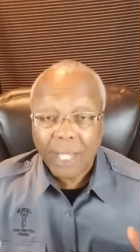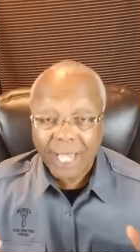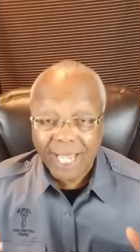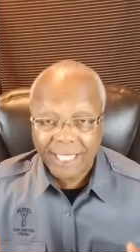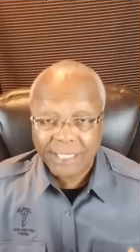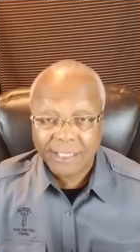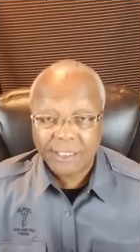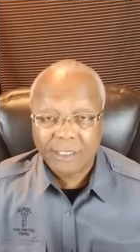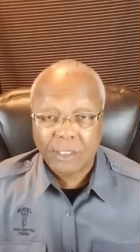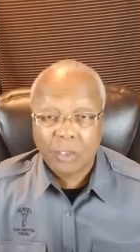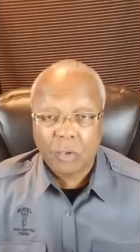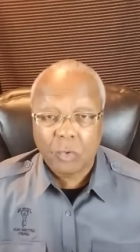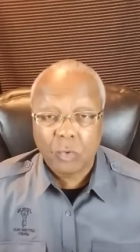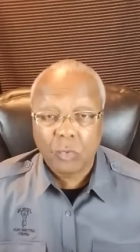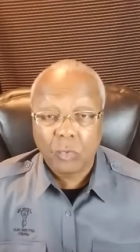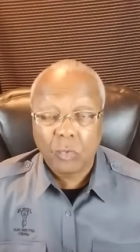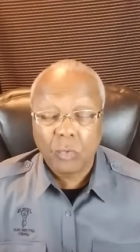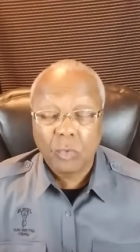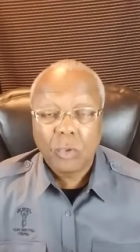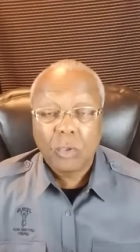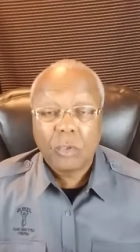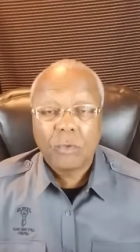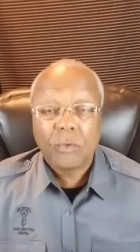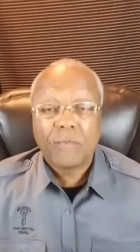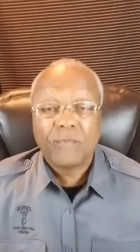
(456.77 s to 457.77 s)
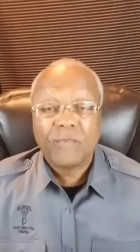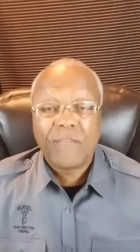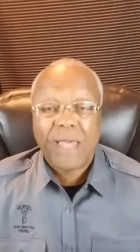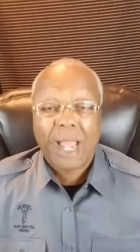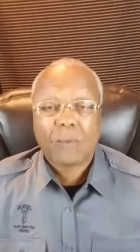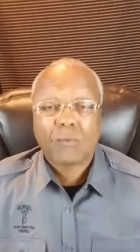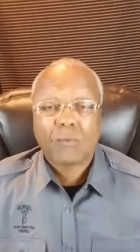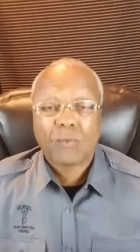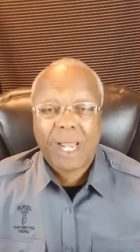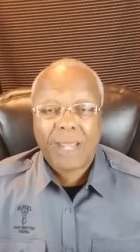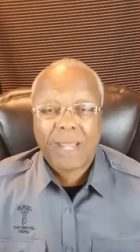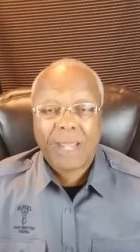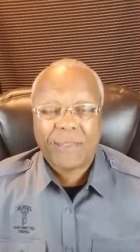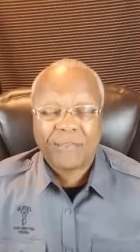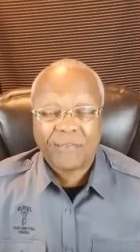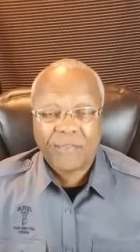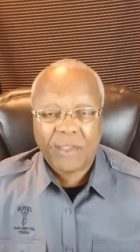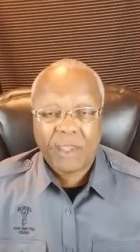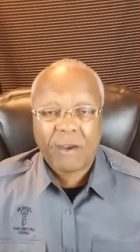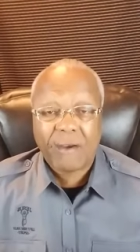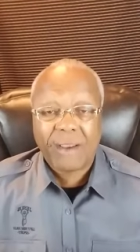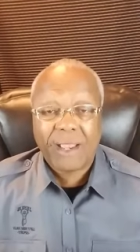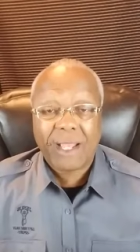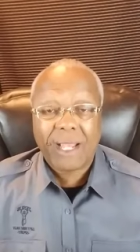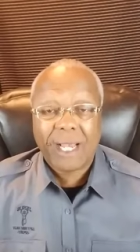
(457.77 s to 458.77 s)
And so that right
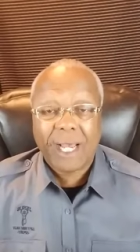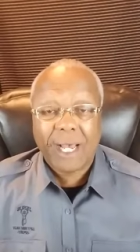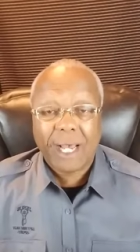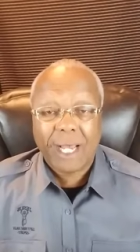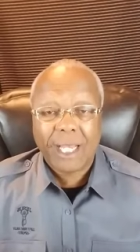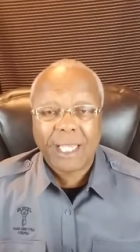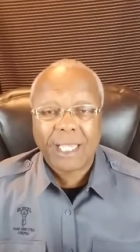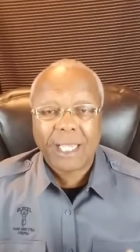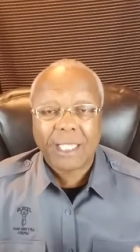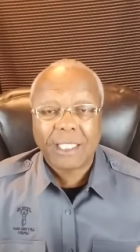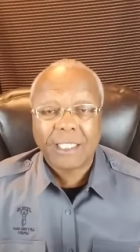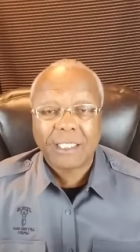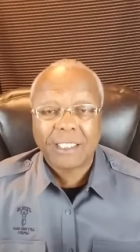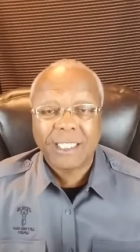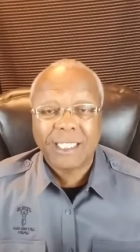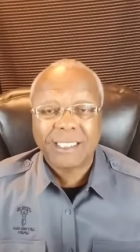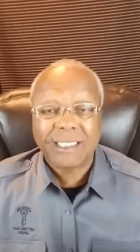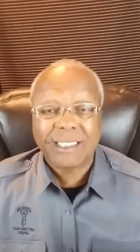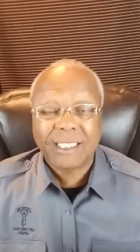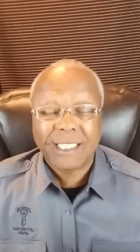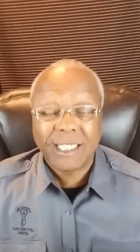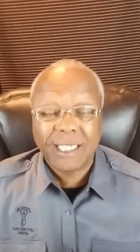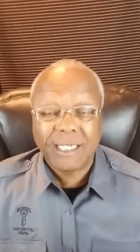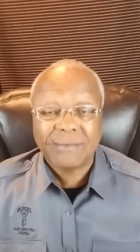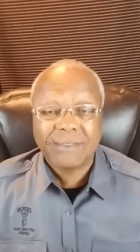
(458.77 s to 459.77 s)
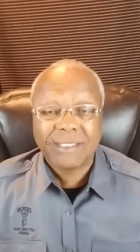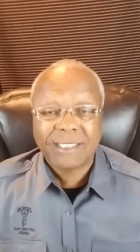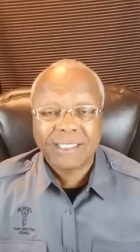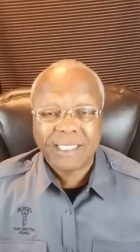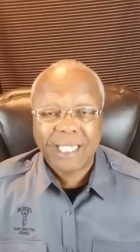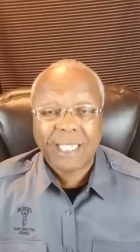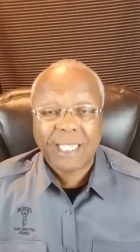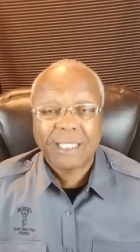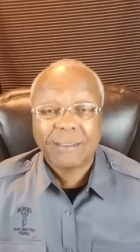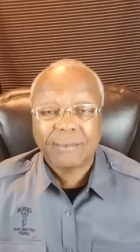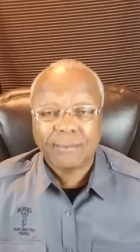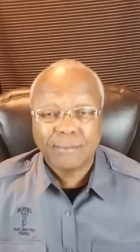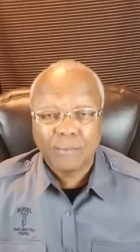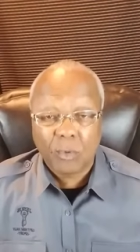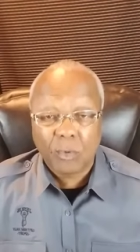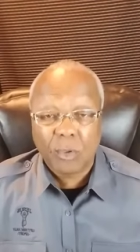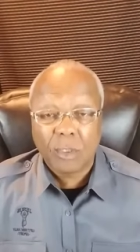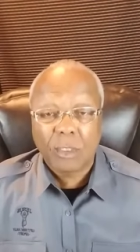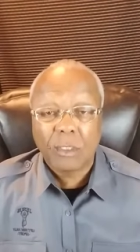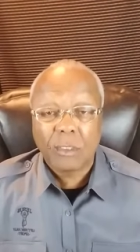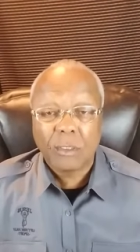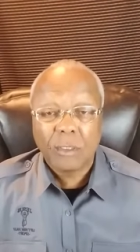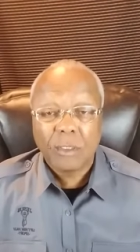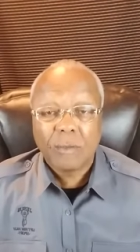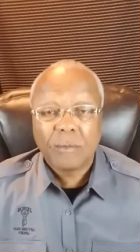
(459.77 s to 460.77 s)
there uh, just gives Satan
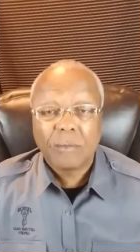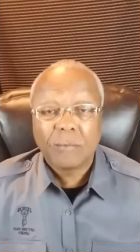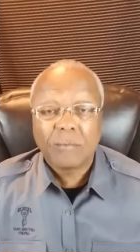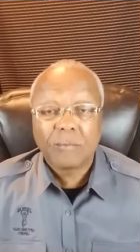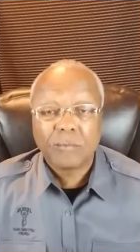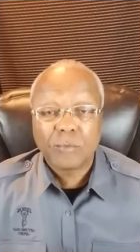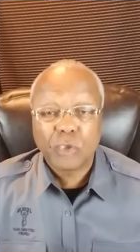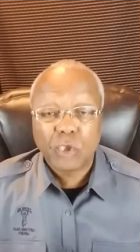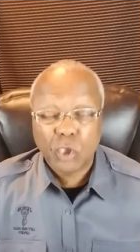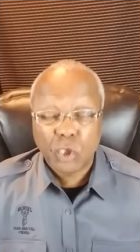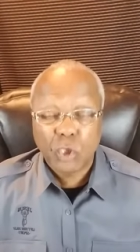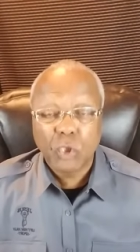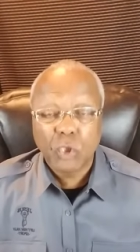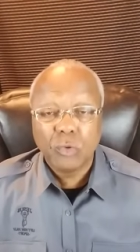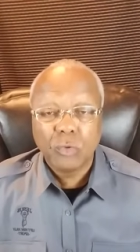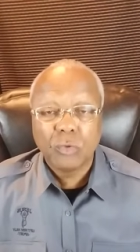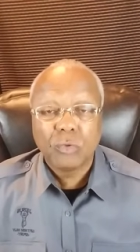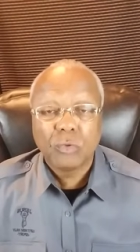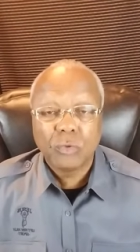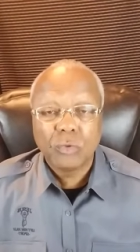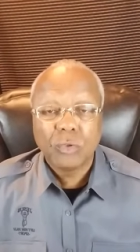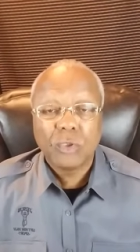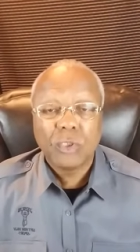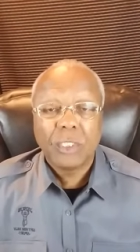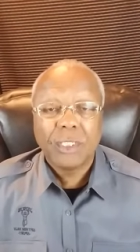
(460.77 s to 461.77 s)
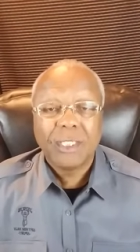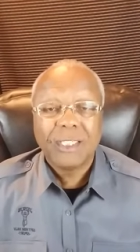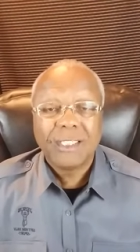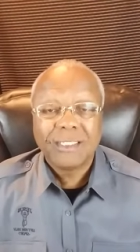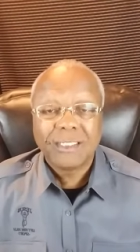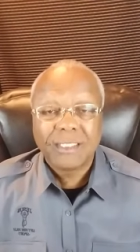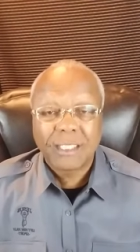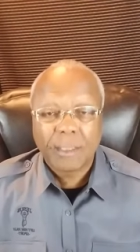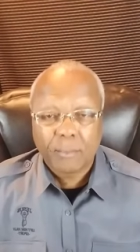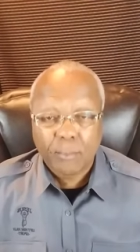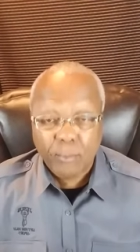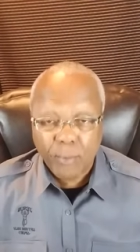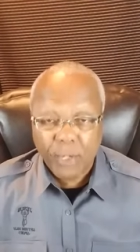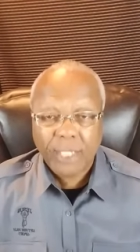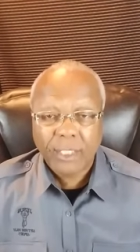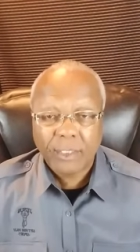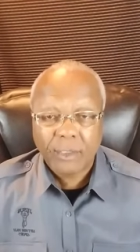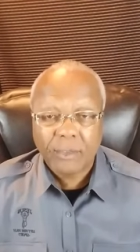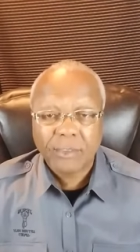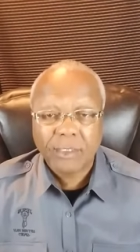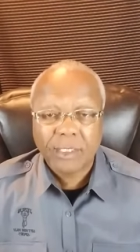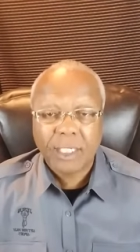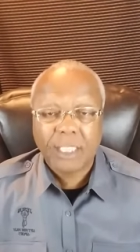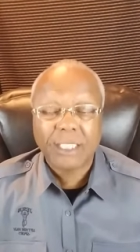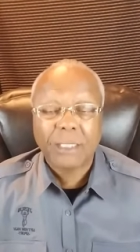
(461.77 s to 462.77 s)
more tools to bring
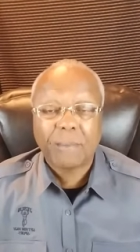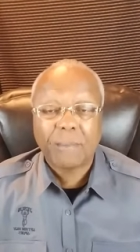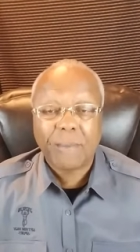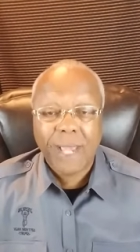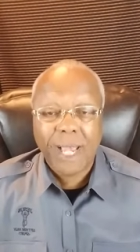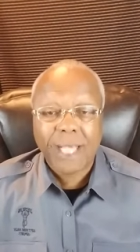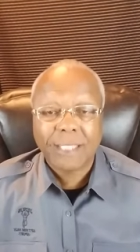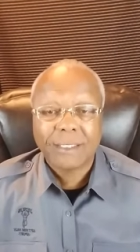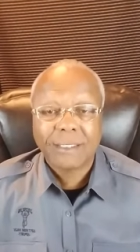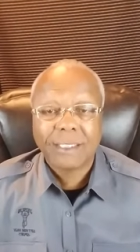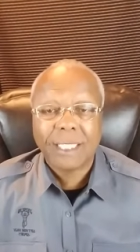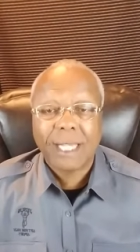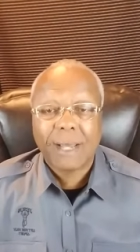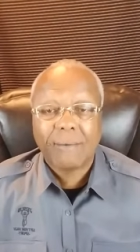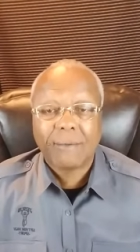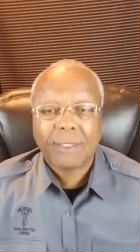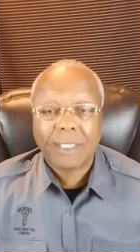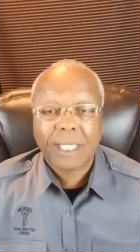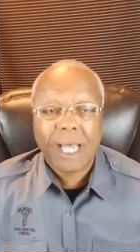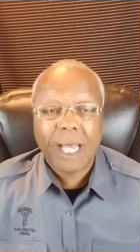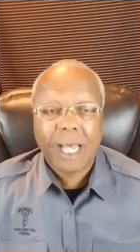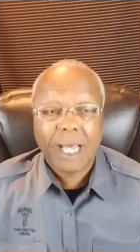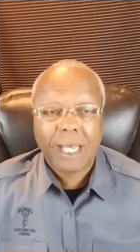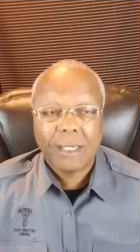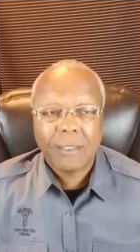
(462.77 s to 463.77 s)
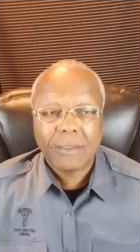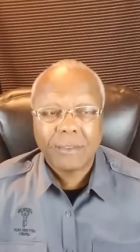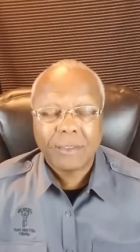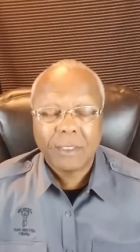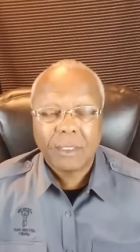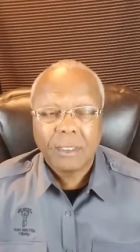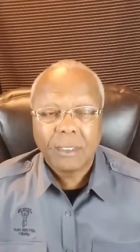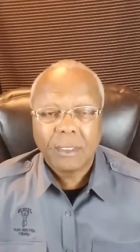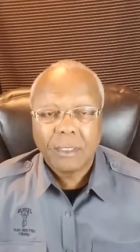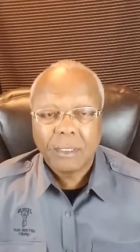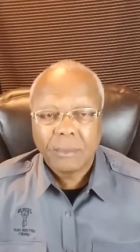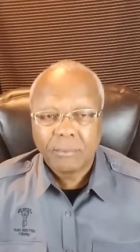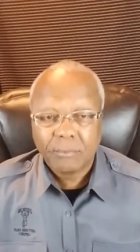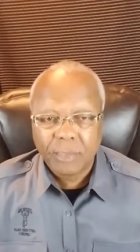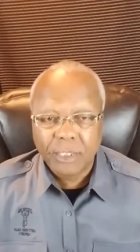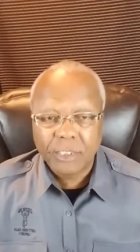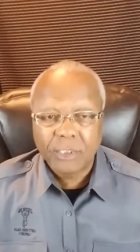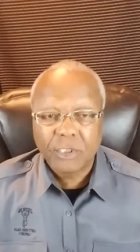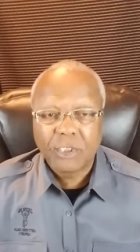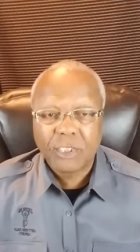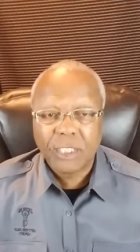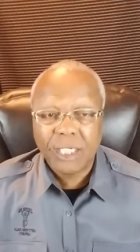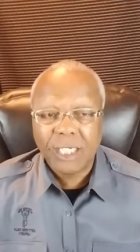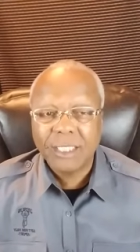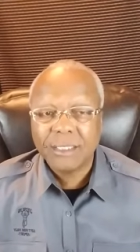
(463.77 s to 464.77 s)
those things to pass in our lives.
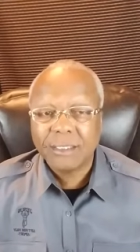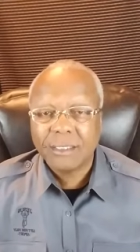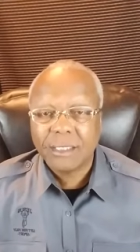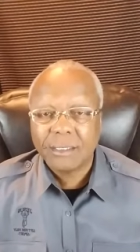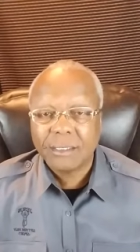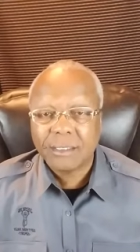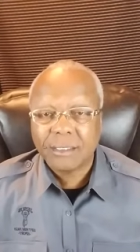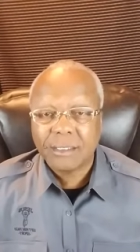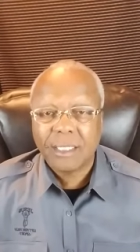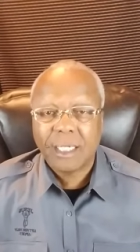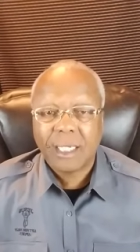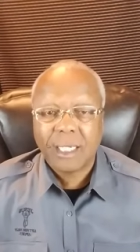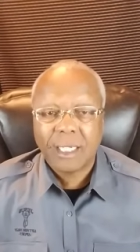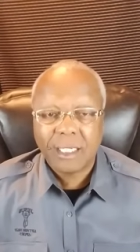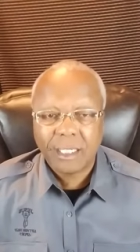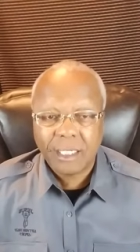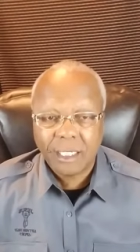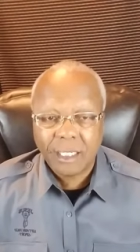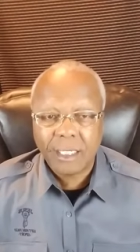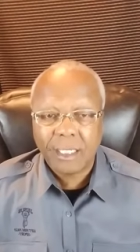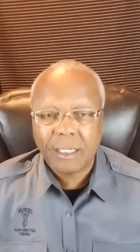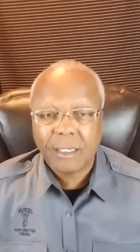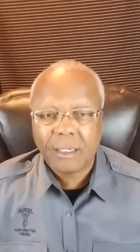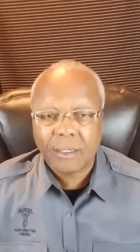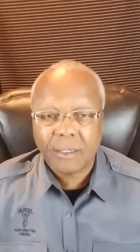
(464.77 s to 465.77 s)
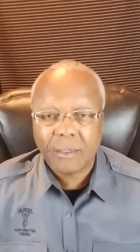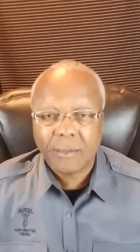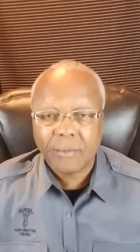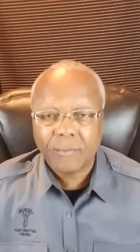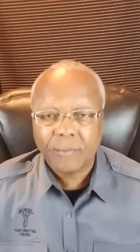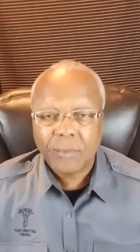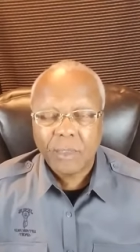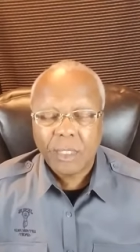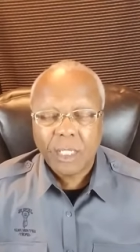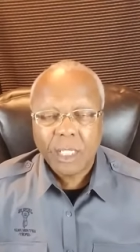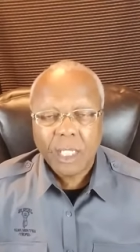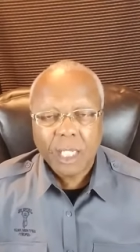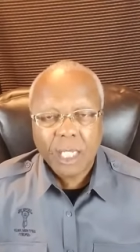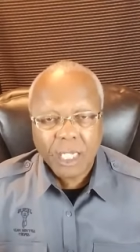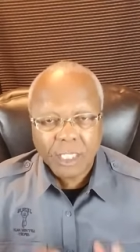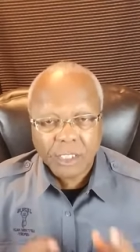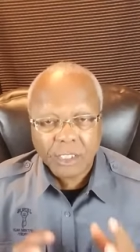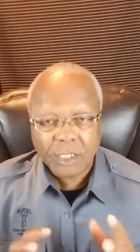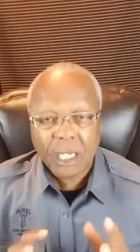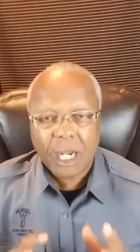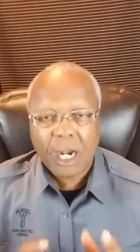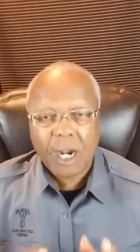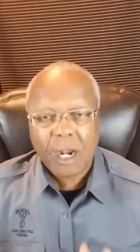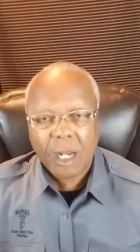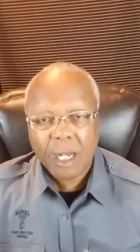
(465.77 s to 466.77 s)
But Jesus said here,
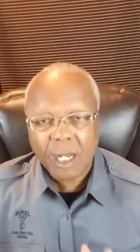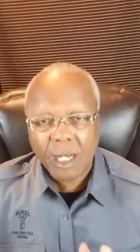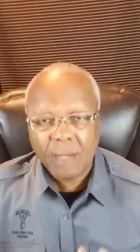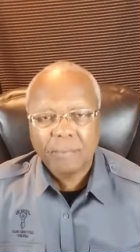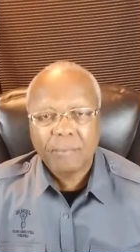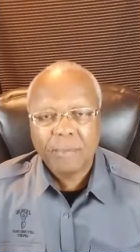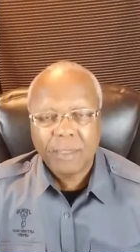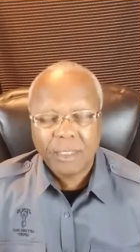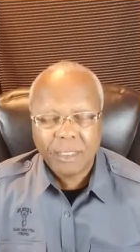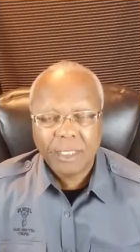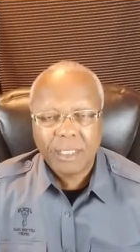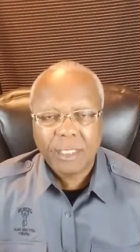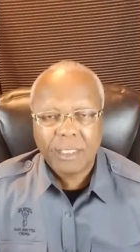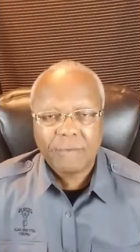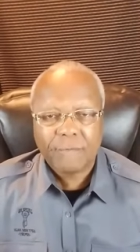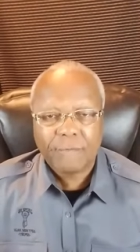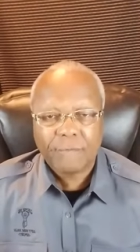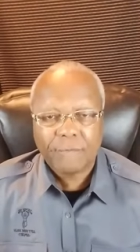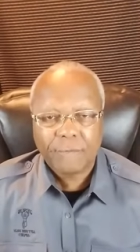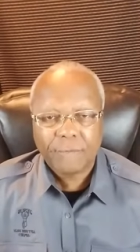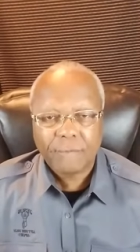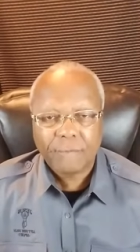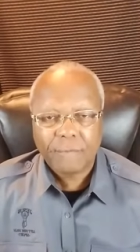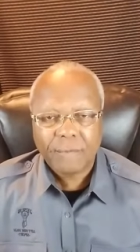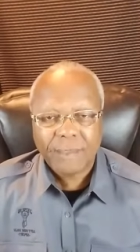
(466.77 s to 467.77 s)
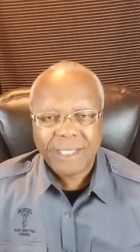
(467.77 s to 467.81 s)
it's our unbelief.